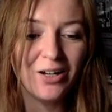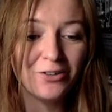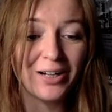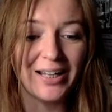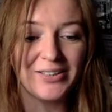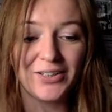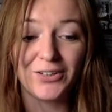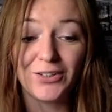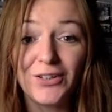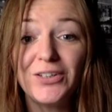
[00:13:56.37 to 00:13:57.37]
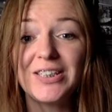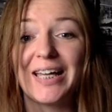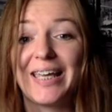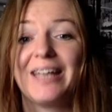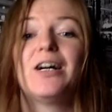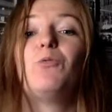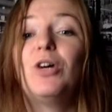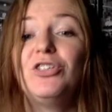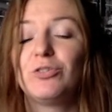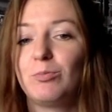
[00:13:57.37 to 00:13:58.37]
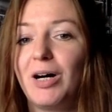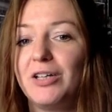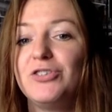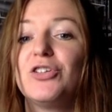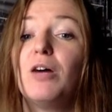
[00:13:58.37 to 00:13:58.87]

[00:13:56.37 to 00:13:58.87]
All right, to conclude, again, I want to remind you